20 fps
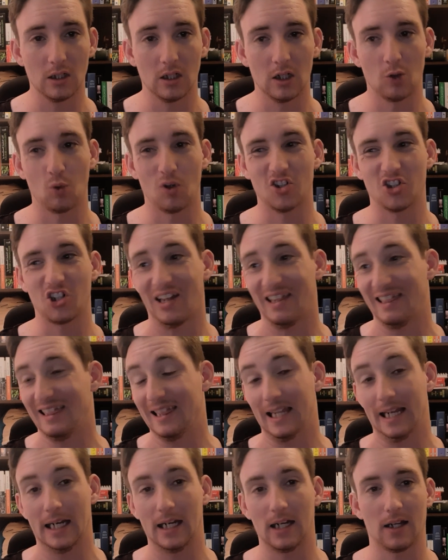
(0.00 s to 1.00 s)
which I
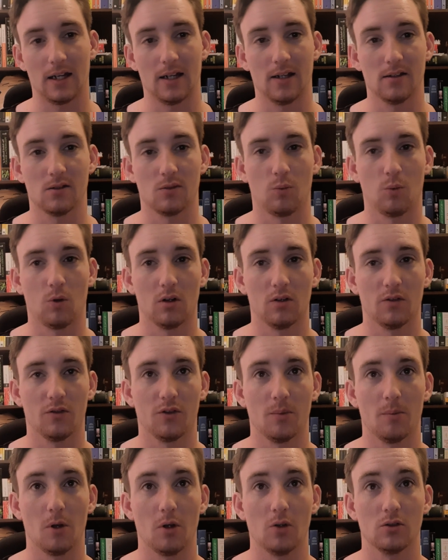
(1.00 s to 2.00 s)
think is one of the
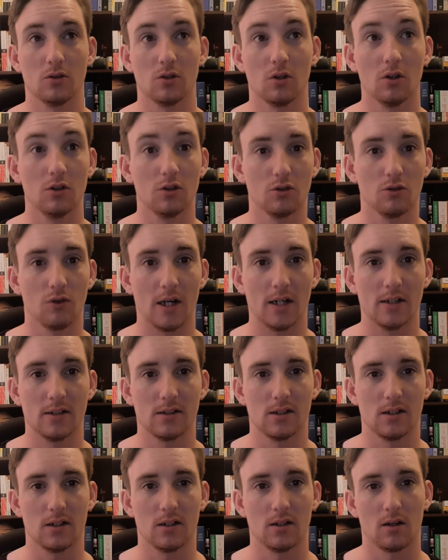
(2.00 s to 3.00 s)
most
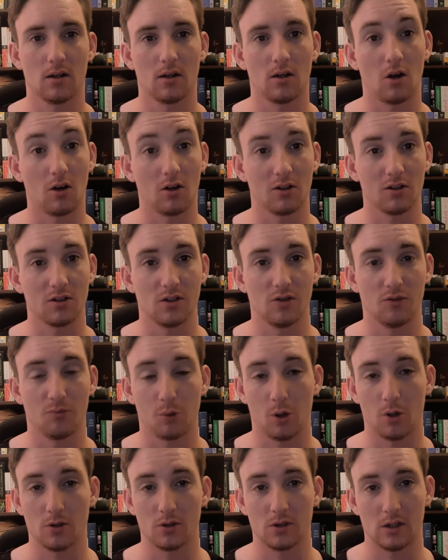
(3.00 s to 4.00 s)
underrated cognitive
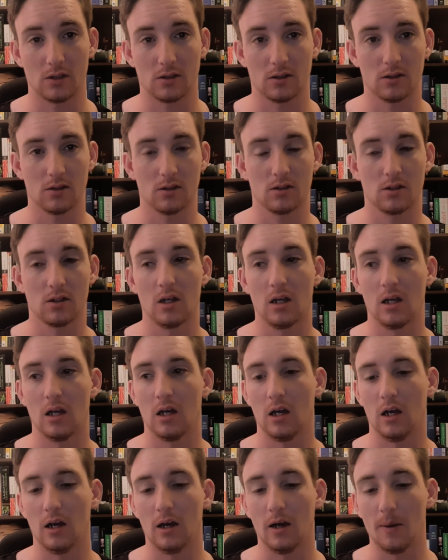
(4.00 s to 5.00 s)
processes.
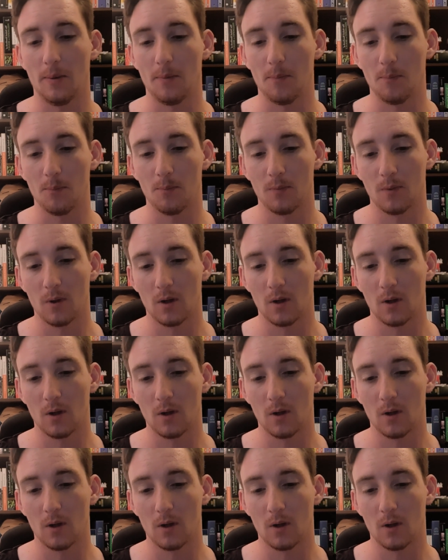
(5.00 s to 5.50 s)
In